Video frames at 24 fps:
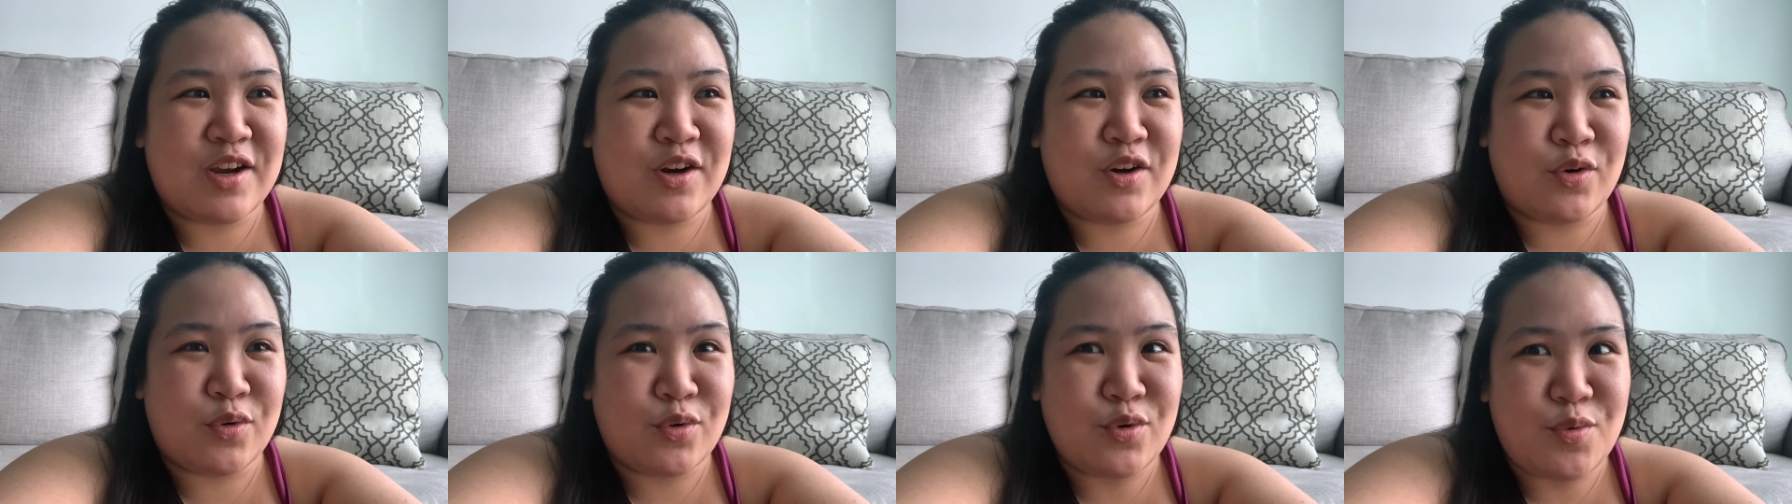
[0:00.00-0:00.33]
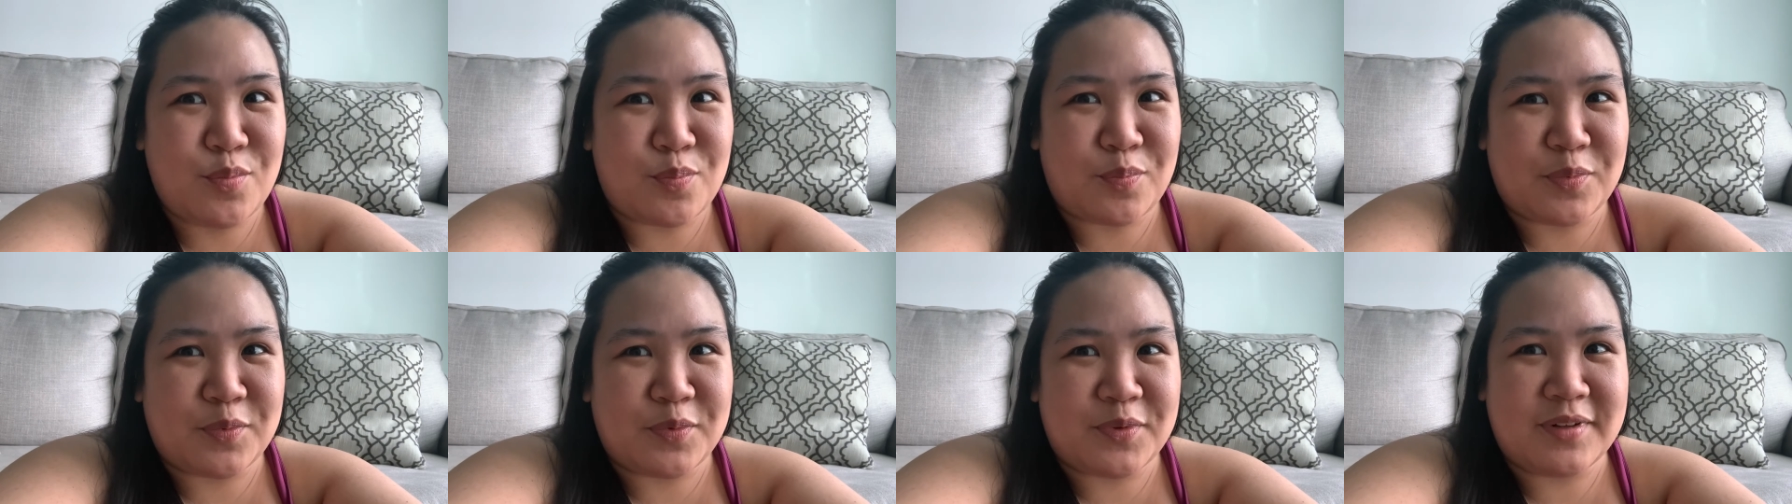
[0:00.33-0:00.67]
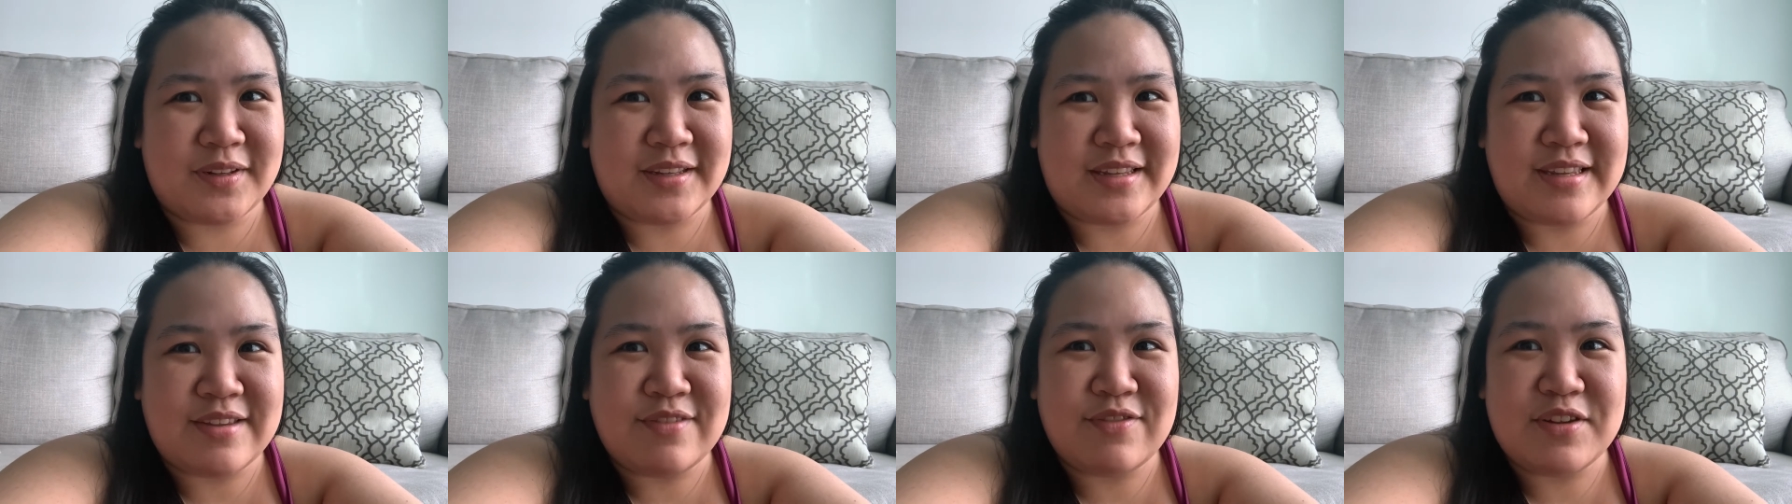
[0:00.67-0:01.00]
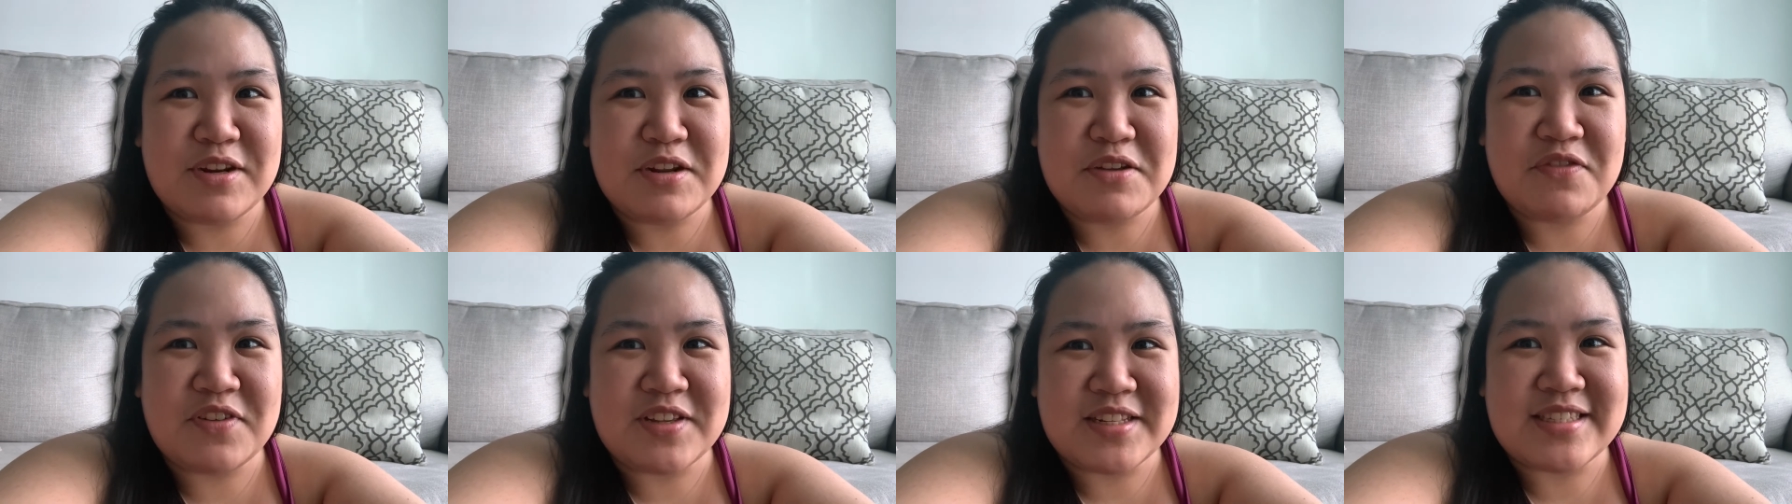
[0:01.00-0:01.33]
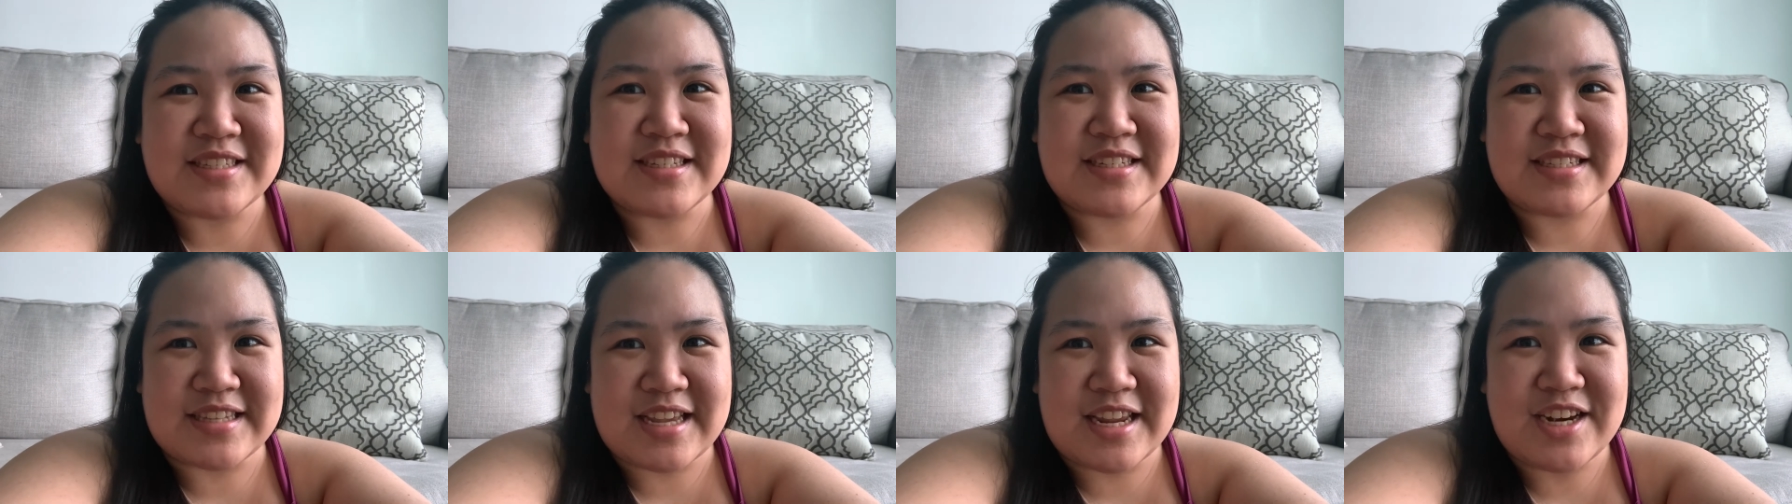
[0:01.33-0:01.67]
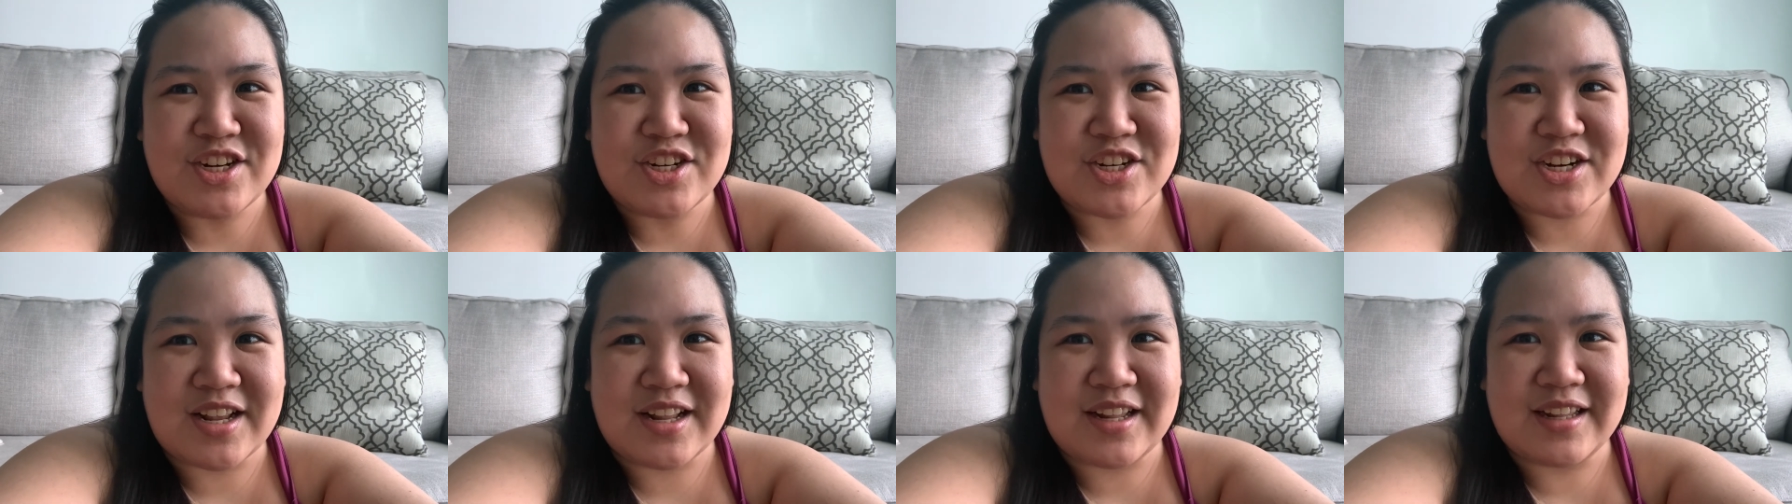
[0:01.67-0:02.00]
group, even if it's
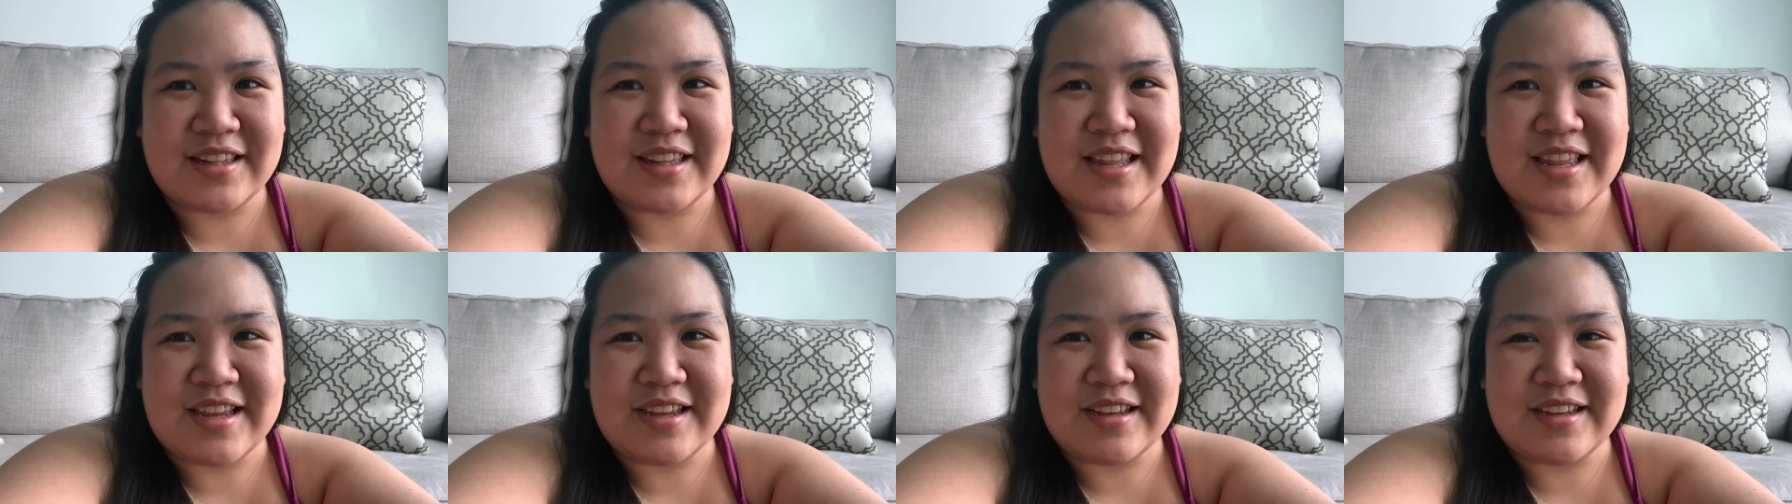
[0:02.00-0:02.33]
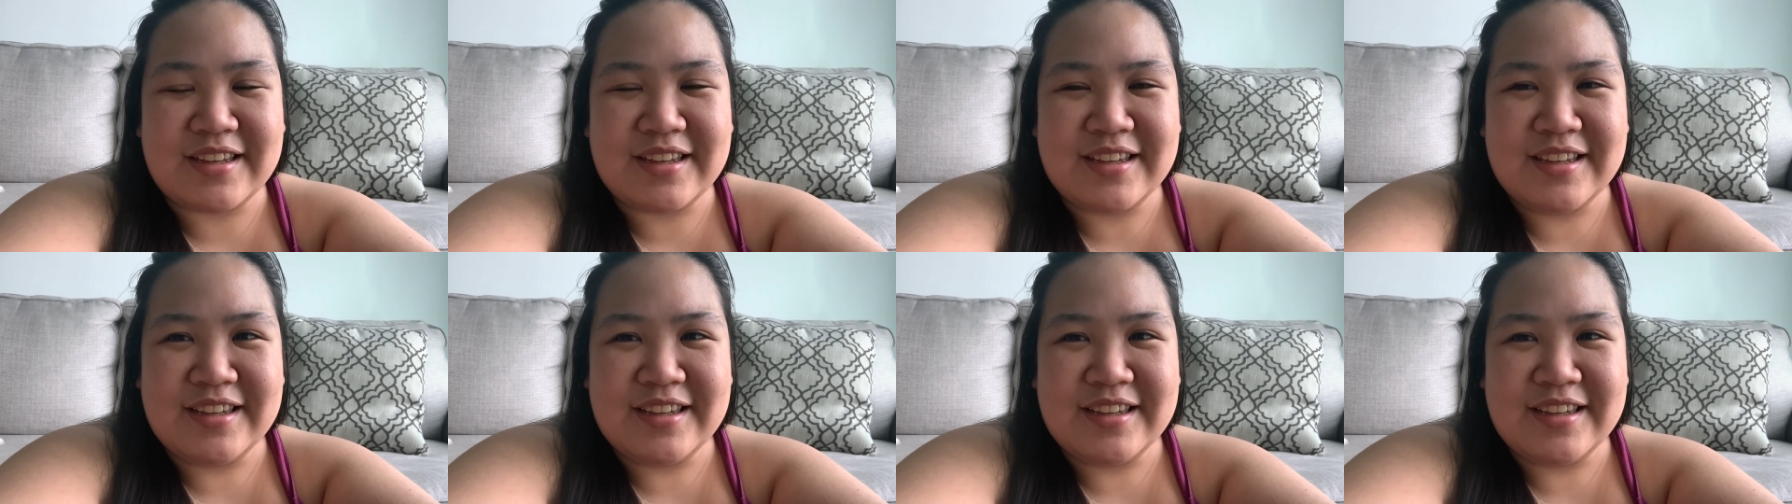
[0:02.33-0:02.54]
essential. Like,